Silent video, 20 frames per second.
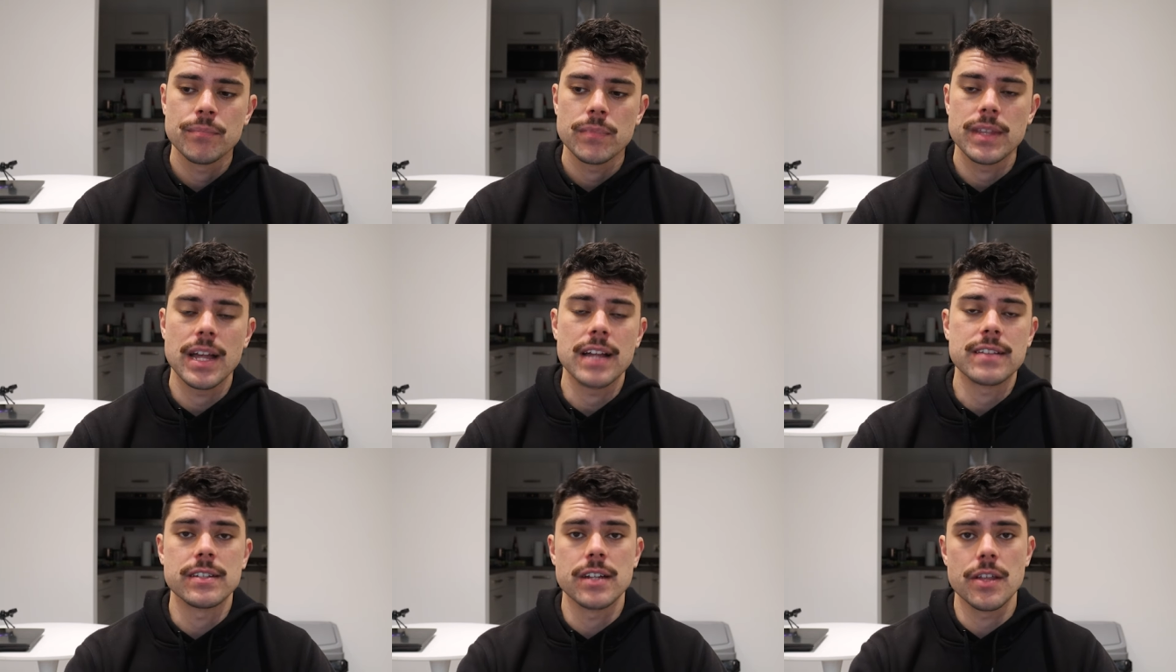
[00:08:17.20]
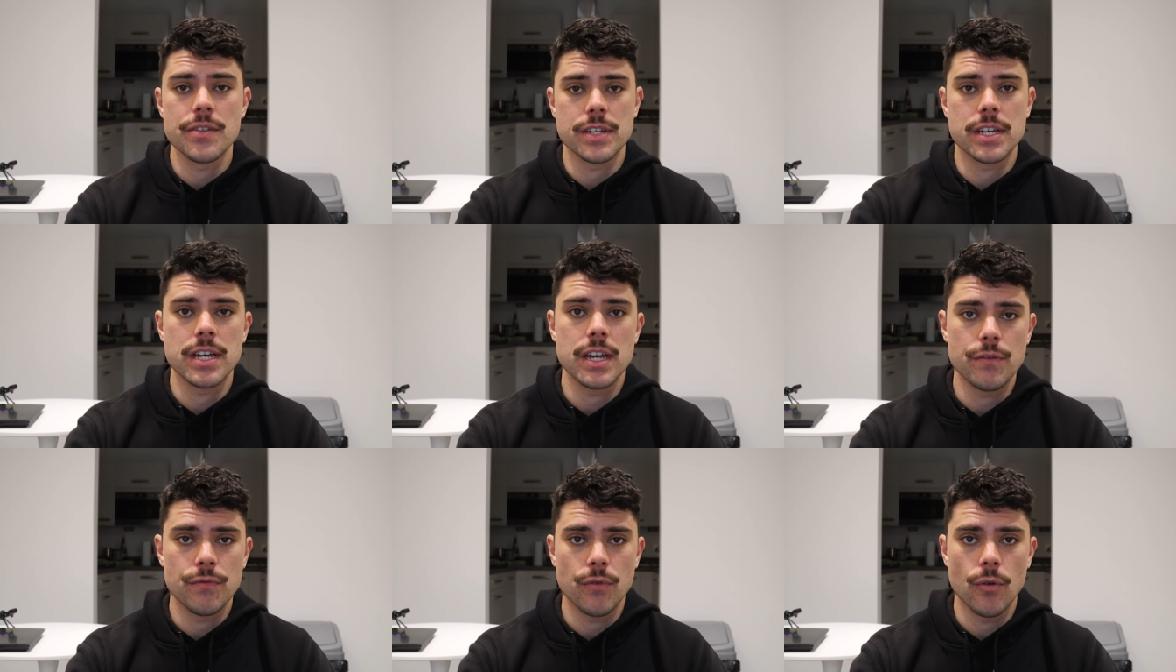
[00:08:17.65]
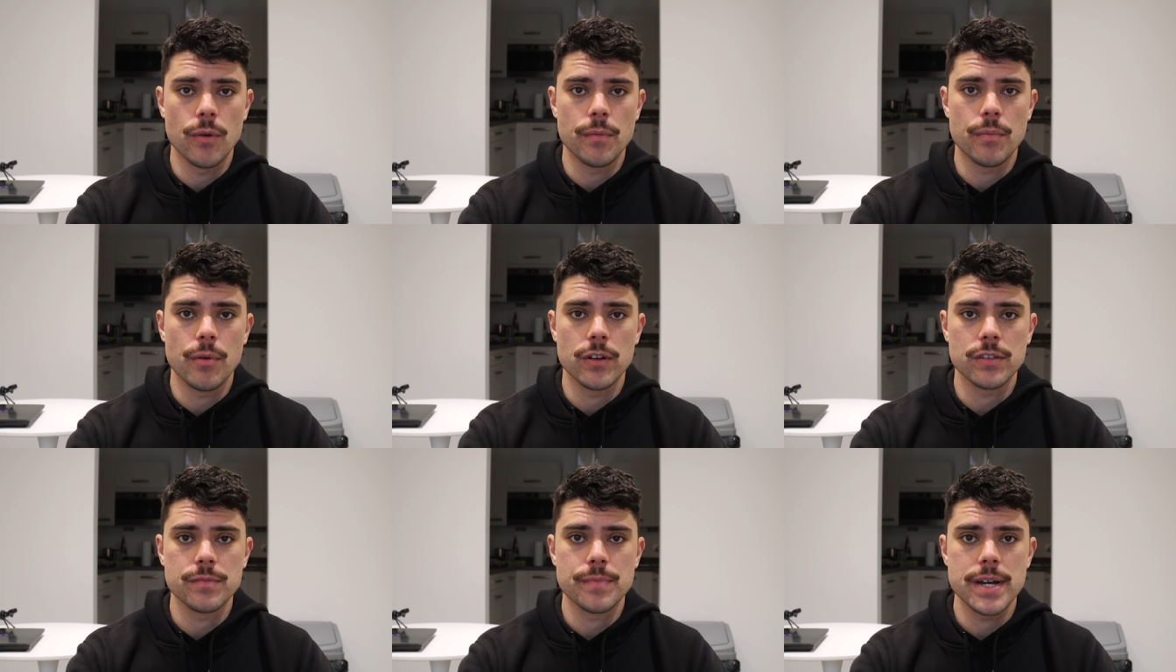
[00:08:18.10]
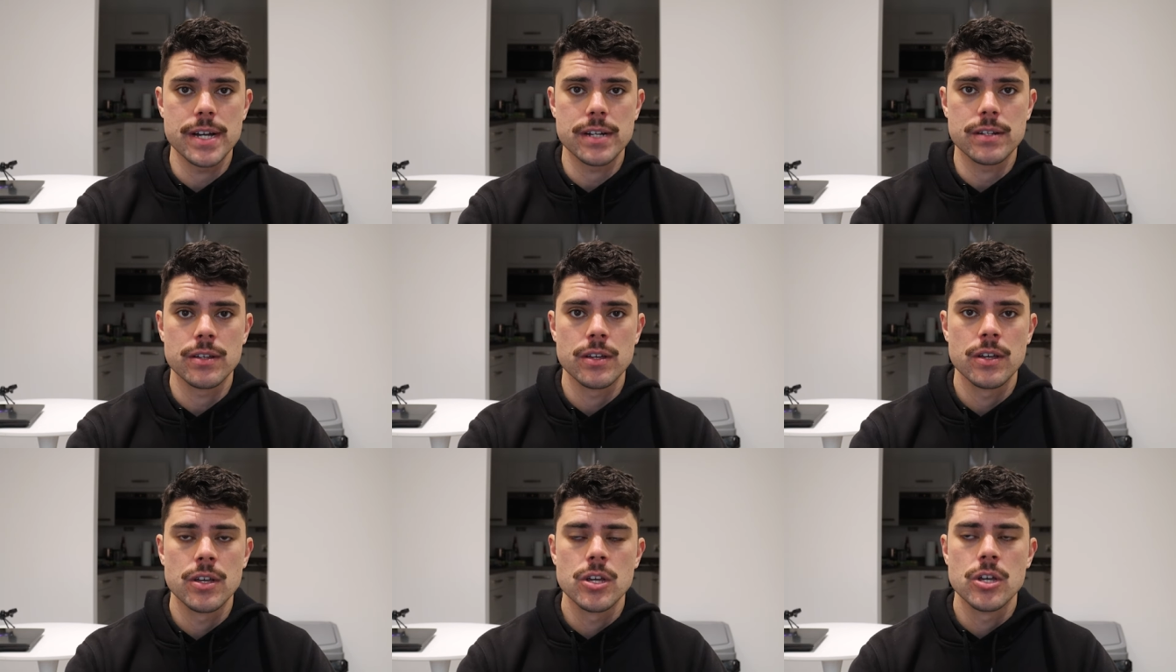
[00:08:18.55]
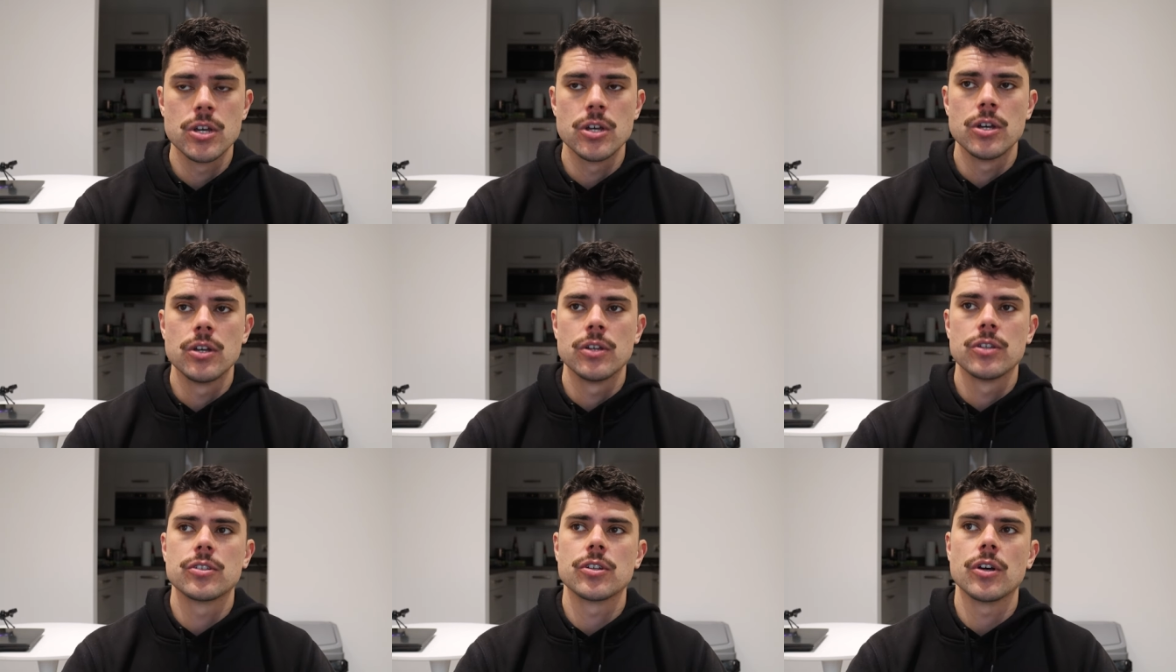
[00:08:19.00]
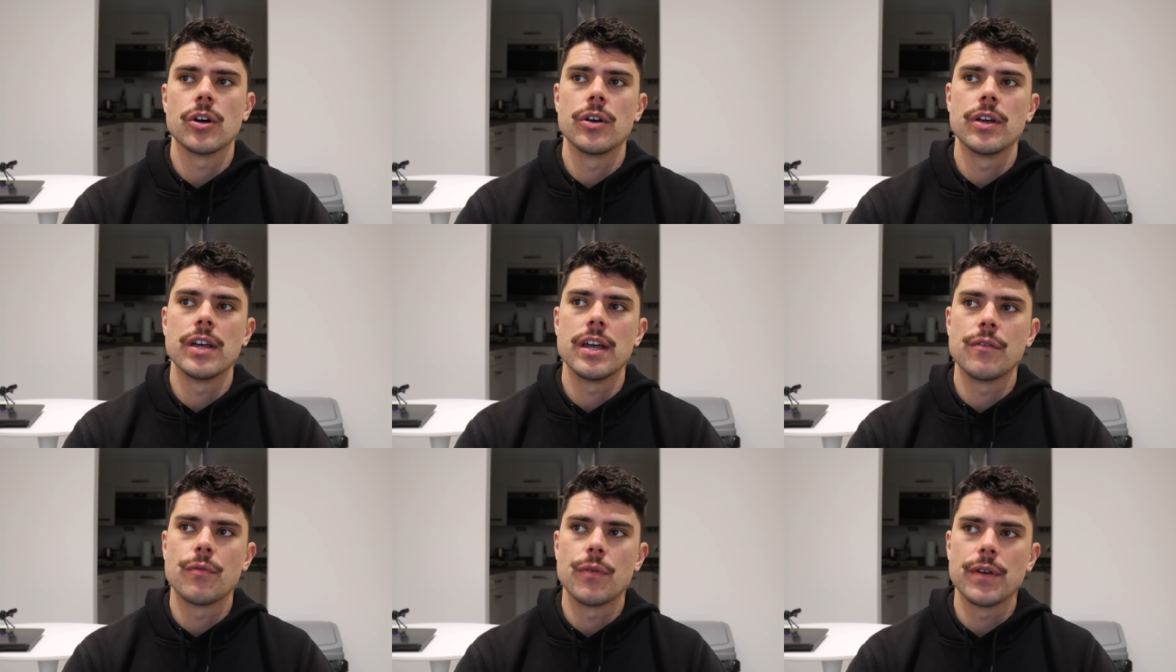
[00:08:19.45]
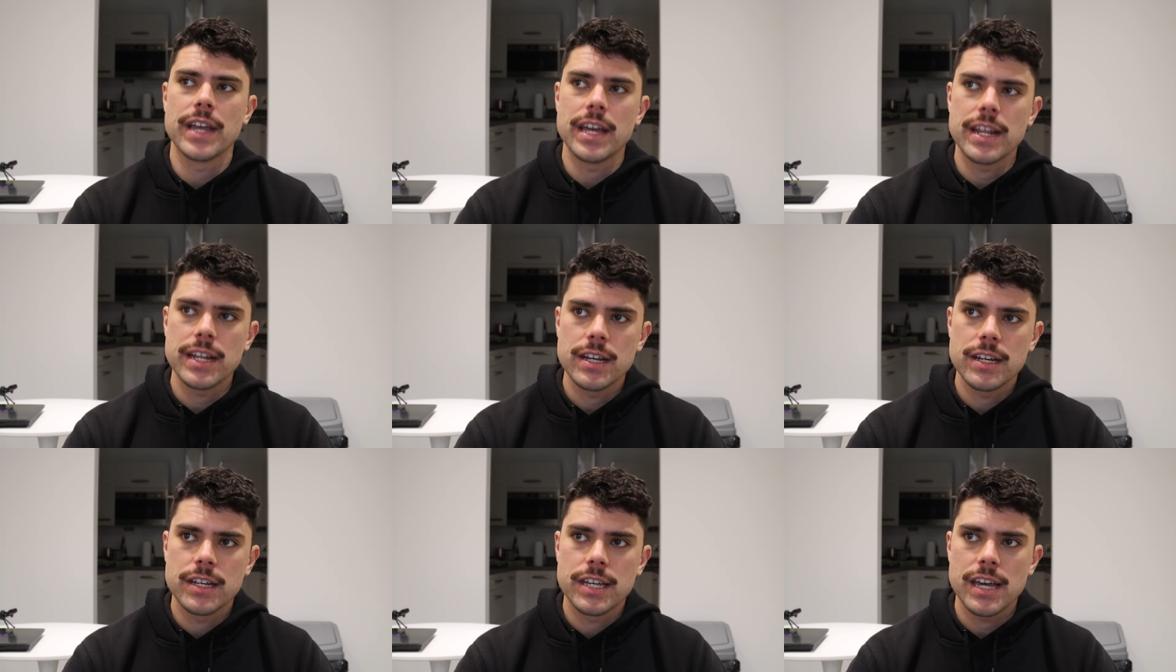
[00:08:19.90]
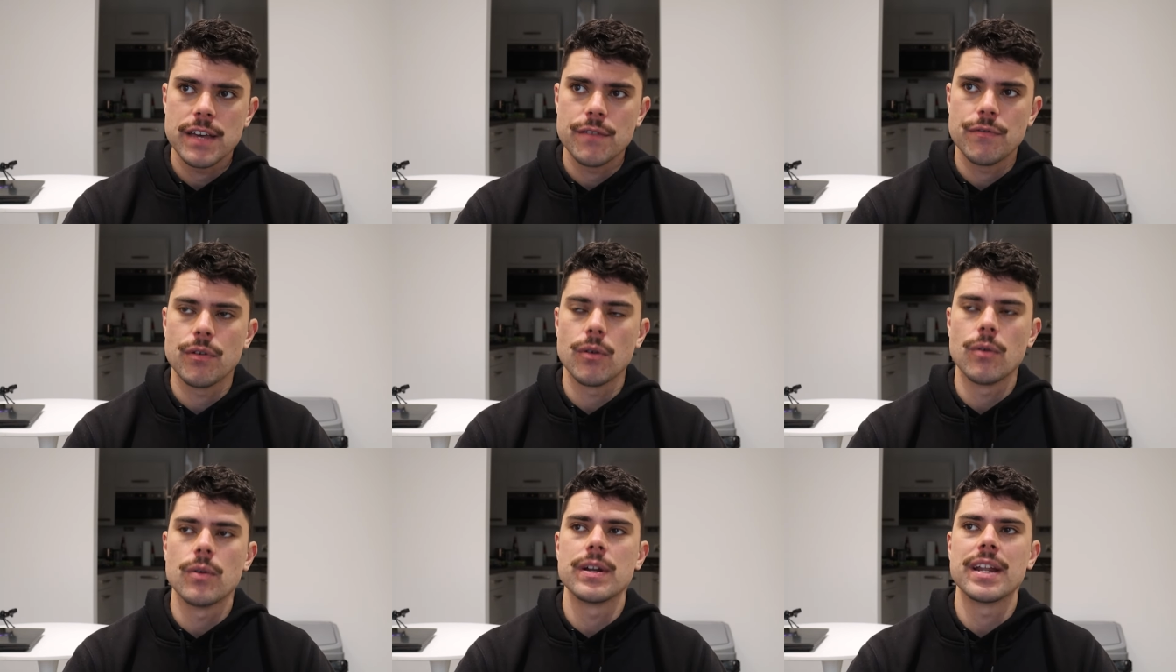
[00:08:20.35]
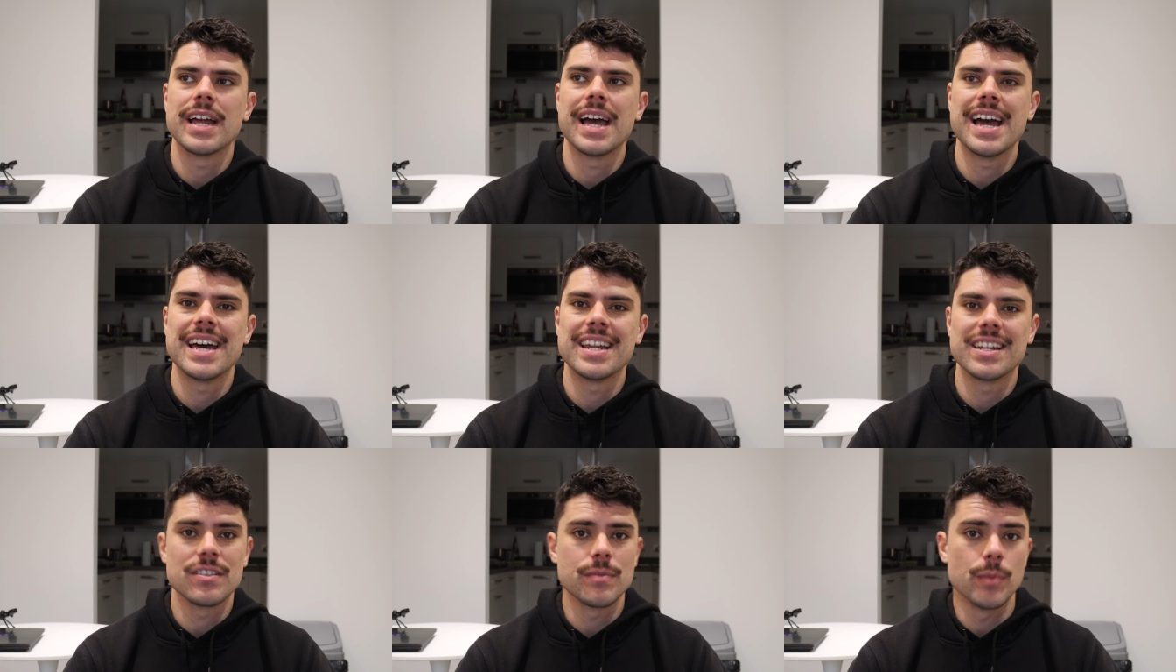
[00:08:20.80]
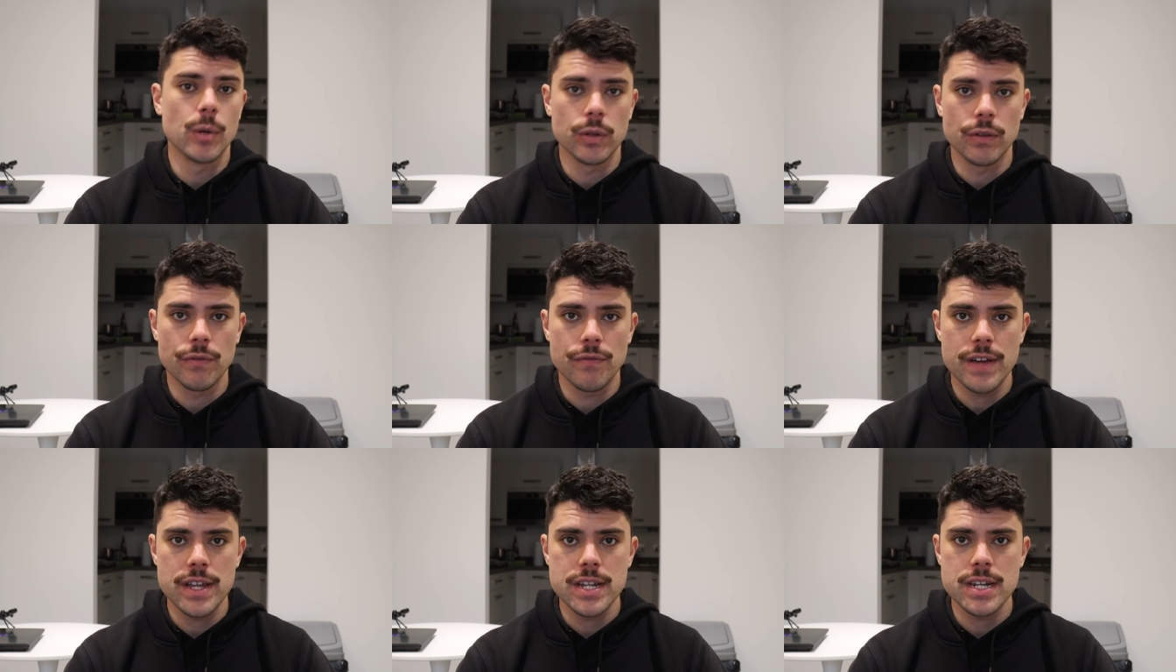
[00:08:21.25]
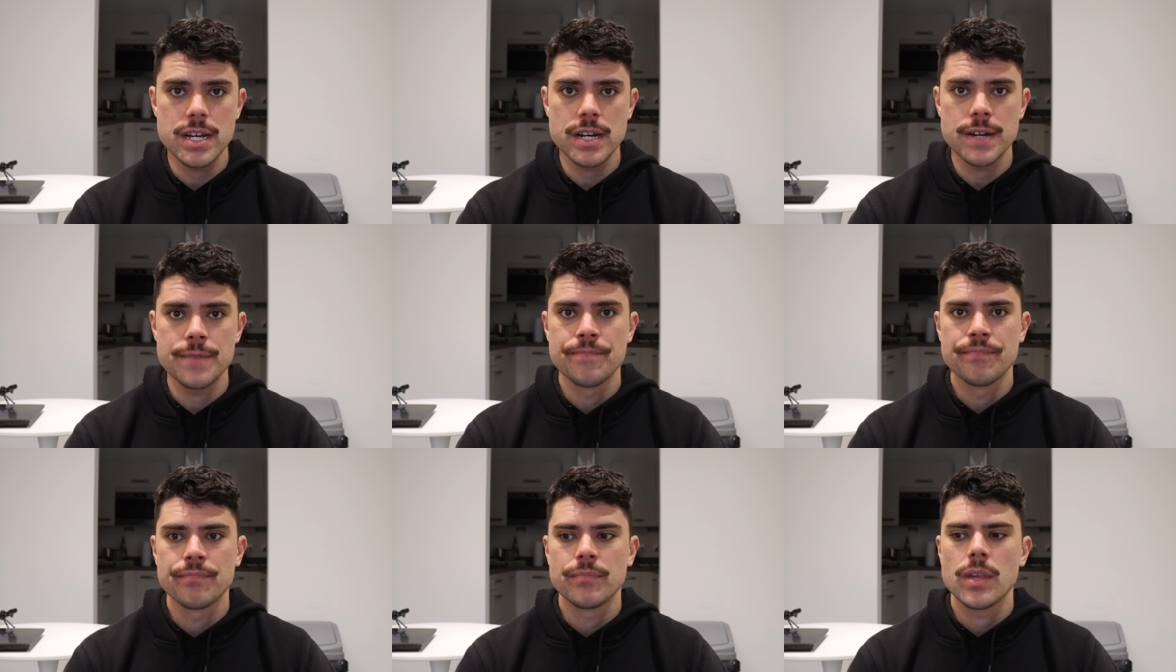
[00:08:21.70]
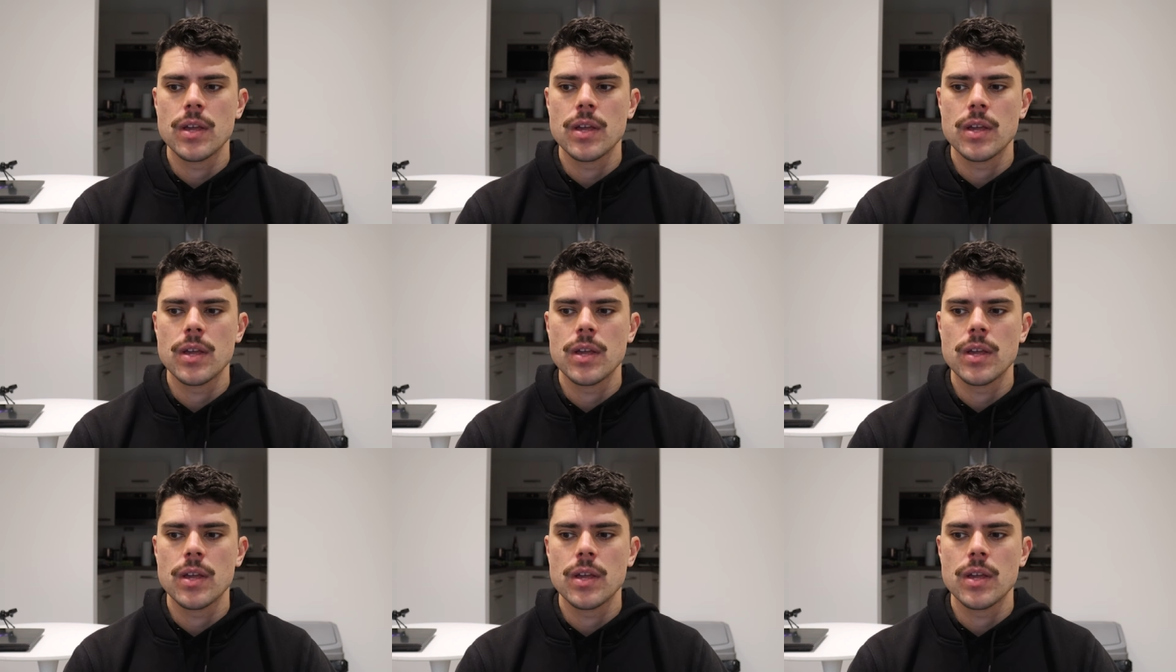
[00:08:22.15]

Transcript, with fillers: That's another key forward prospect. So if we're getting a key forward and a small defender,